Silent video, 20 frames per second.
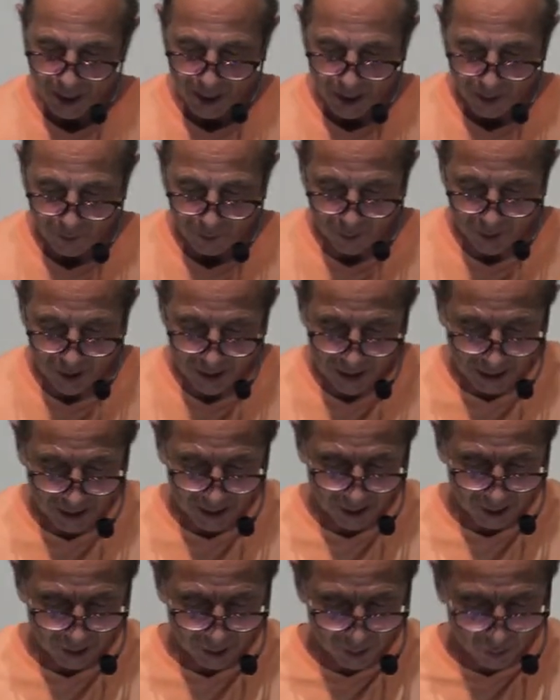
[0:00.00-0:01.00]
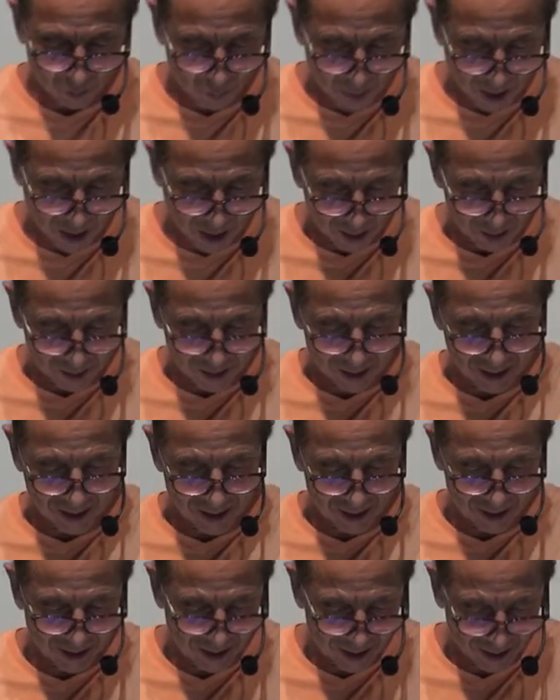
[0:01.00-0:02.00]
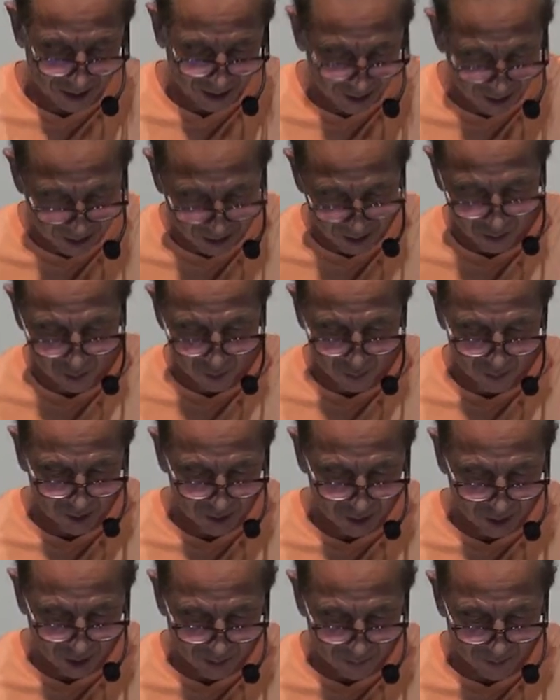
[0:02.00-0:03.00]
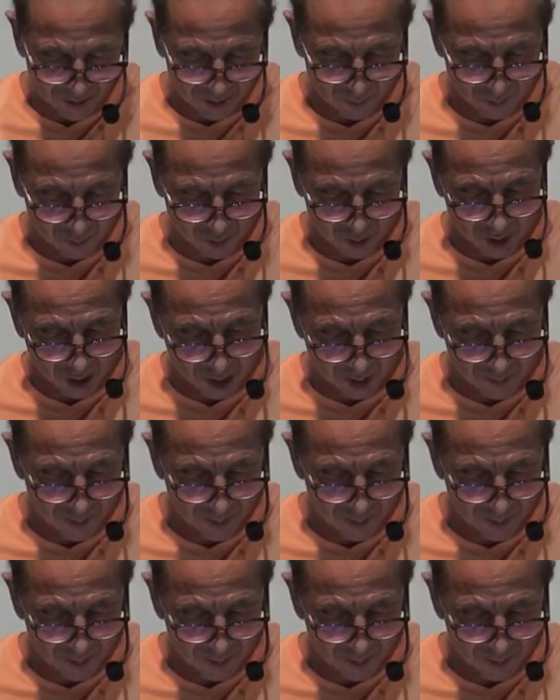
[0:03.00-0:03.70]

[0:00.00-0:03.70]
For yet a little while, and He who is coming will come